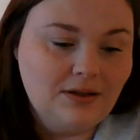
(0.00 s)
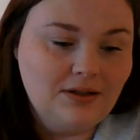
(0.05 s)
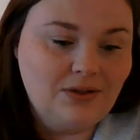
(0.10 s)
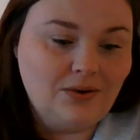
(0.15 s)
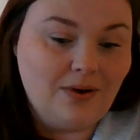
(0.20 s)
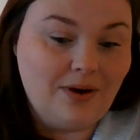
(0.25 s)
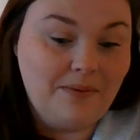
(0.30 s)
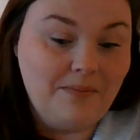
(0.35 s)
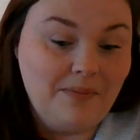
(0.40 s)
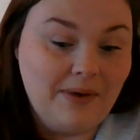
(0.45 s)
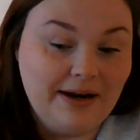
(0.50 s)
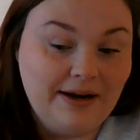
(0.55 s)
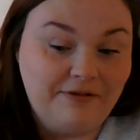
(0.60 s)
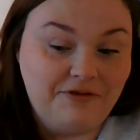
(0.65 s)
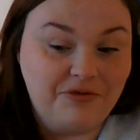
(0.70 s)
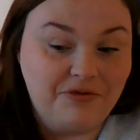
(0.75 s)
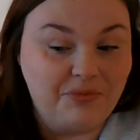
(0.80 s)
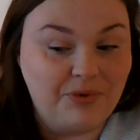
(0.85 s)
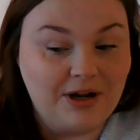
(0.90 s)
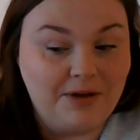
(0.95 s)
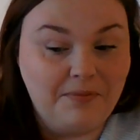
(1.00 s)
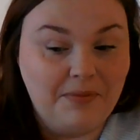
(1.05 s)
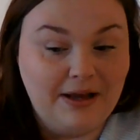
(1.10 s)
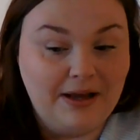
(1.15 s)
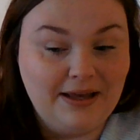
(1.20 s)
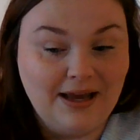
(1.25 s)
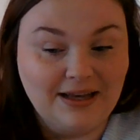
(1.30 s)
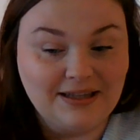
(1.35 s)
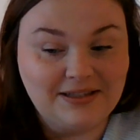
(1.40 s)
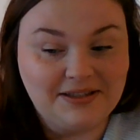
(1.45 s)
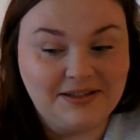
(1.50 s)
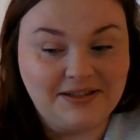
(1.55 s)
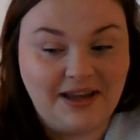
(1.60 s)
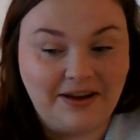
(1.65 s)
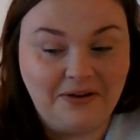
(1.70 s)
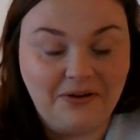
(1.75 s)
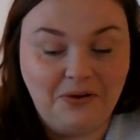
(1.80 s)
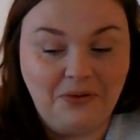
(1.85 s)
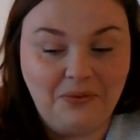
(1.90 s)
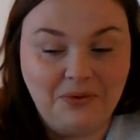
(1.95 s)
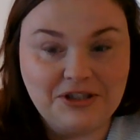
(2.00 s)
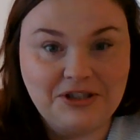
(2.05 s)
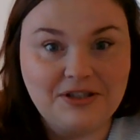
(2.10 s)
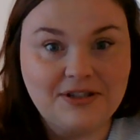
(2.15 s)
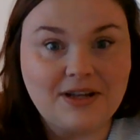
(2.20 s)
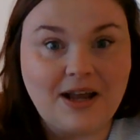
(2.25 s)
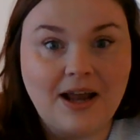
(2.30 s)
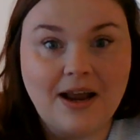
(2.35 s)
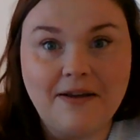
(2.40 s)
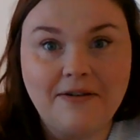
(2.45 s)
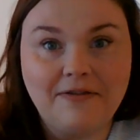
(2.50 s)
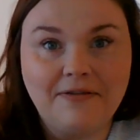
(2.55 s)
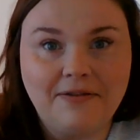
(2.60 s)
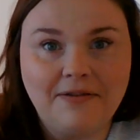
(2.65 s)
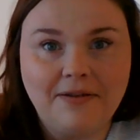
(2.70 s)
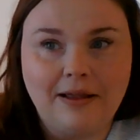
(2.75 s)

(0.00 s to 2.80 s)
So I might have to break my yes cycle, which is kind of